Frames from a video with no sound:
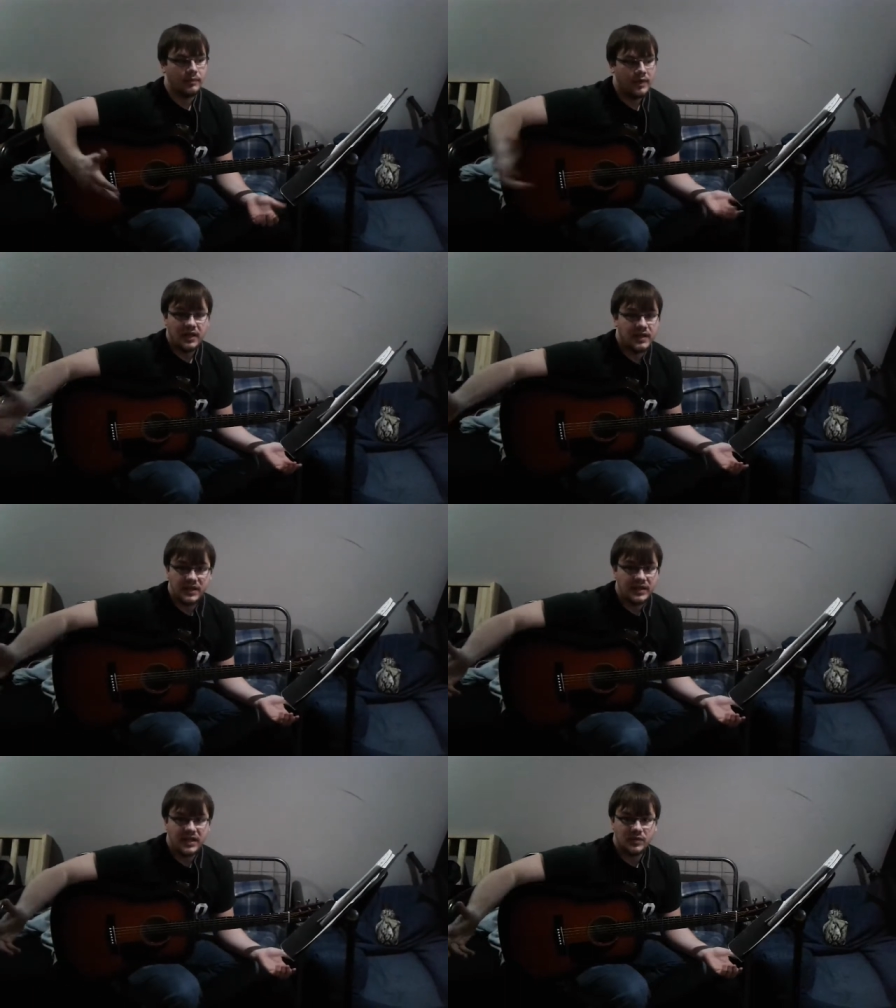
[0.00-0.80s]

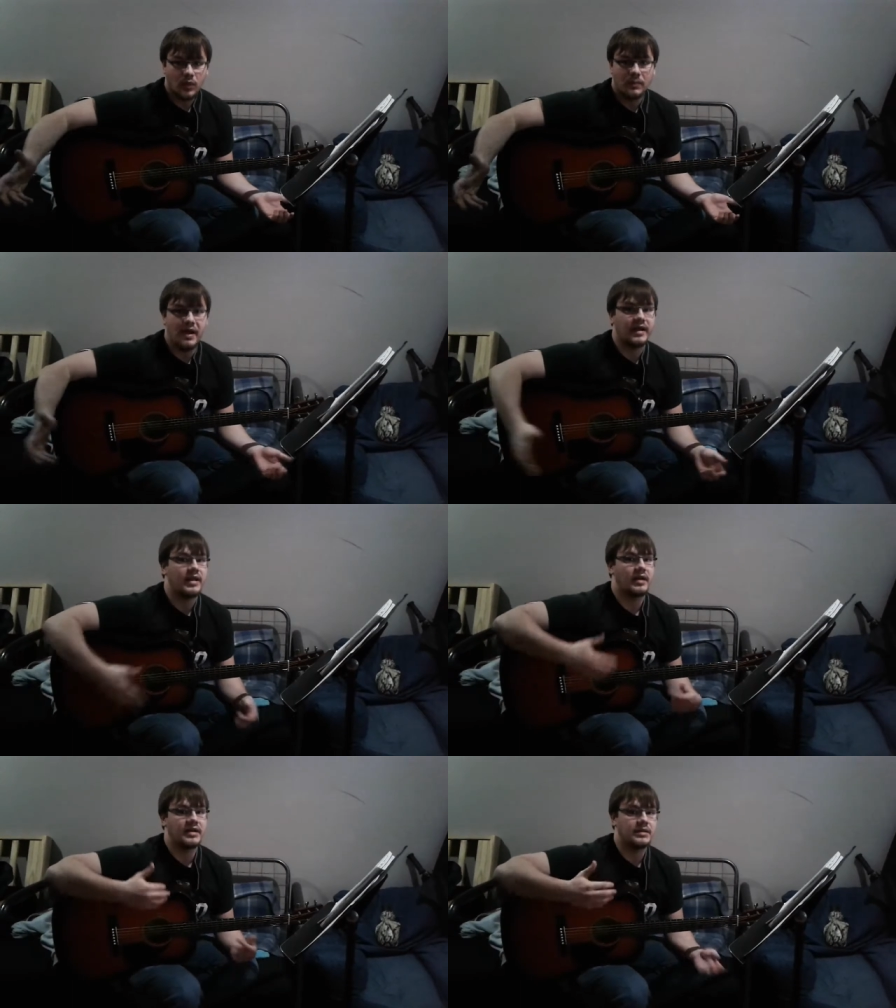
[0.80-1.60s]
He doesn't want to back
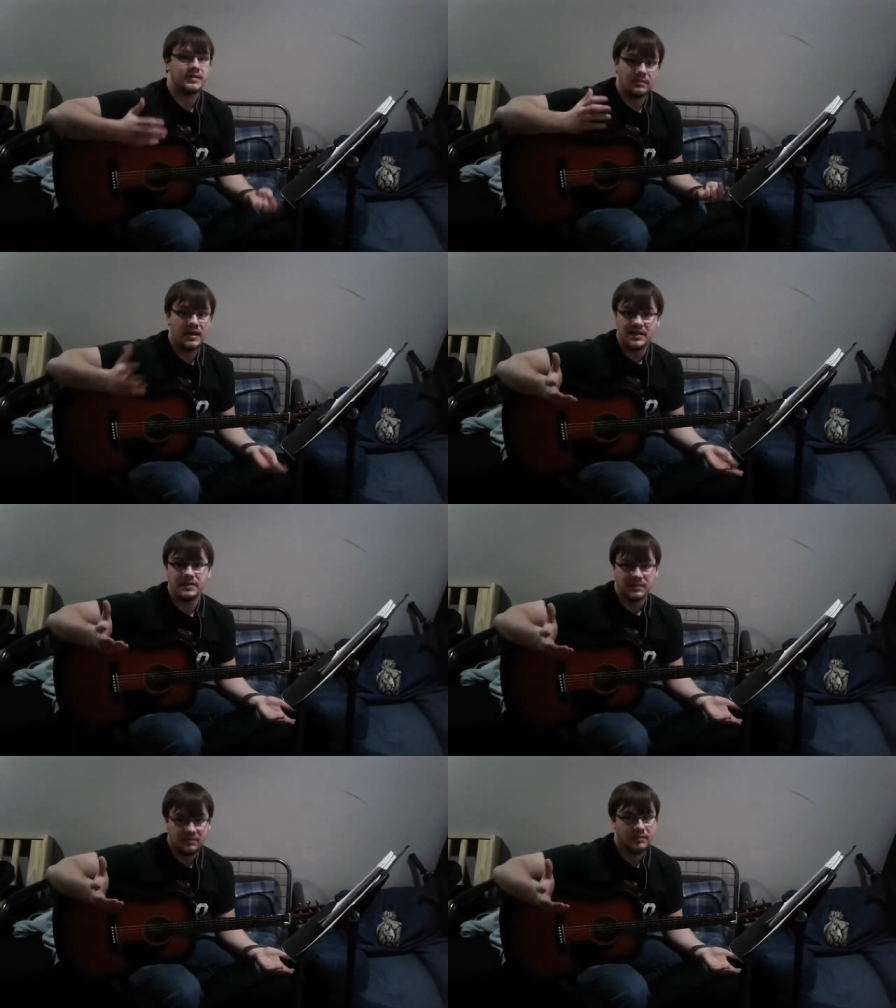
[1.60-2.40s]
down.
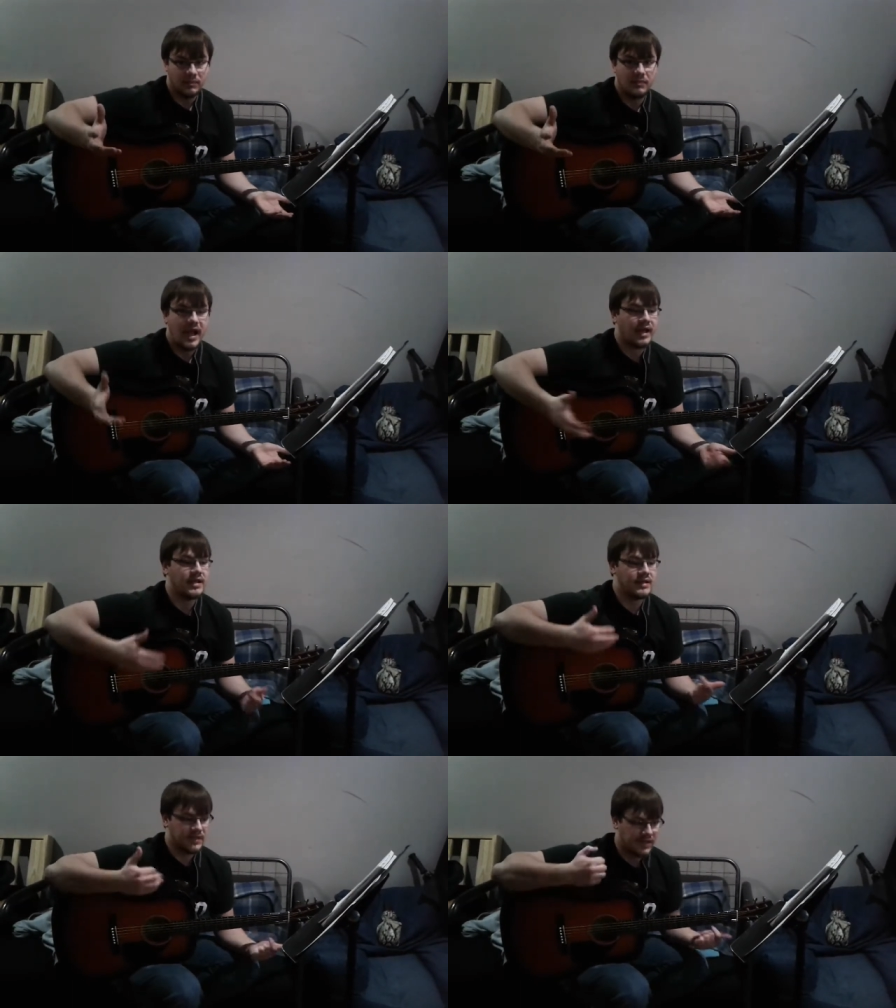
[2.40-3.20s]
He's mad.
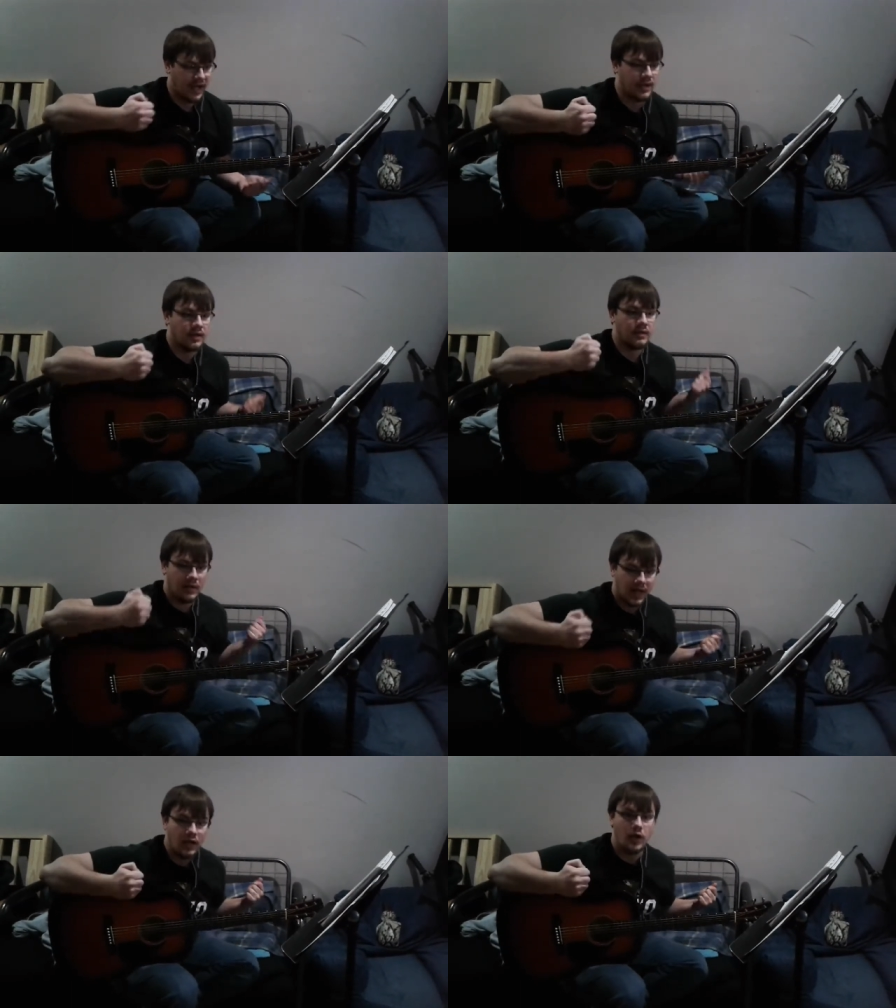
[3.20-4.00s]
He's saying,
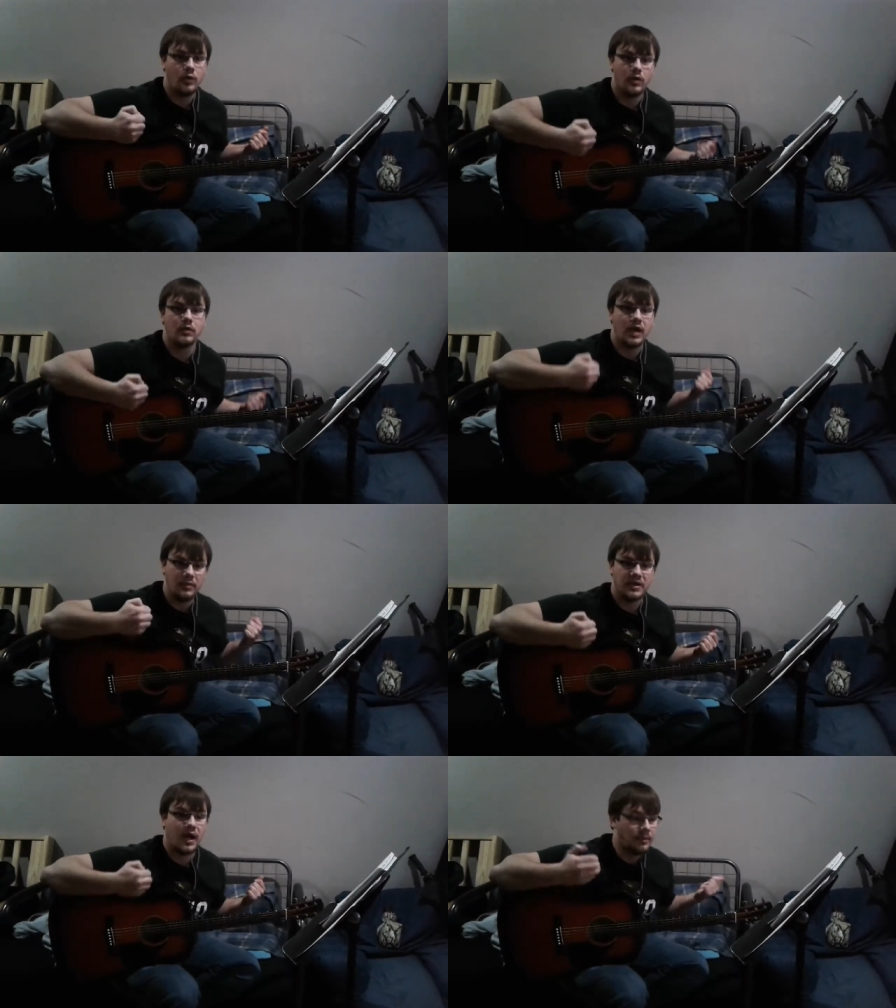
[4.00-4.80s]
hello world,
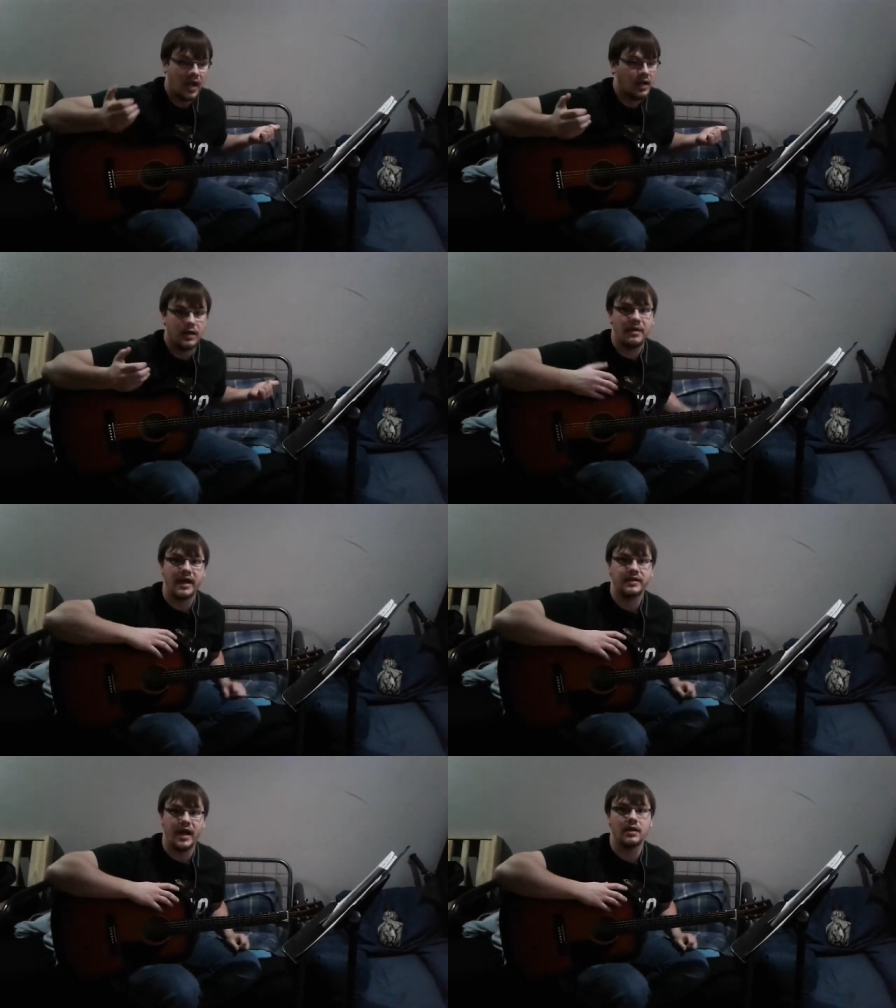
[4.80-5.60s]
I'm not going to
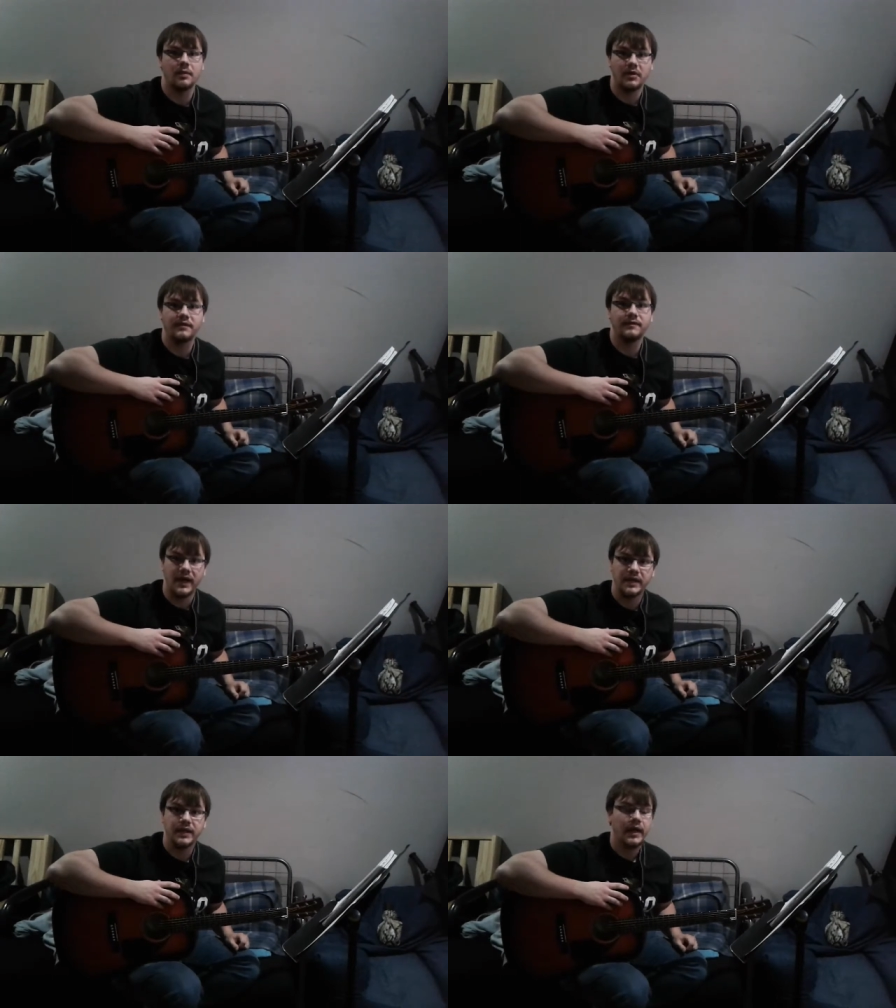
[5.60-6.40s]
back down. I'm going to fight.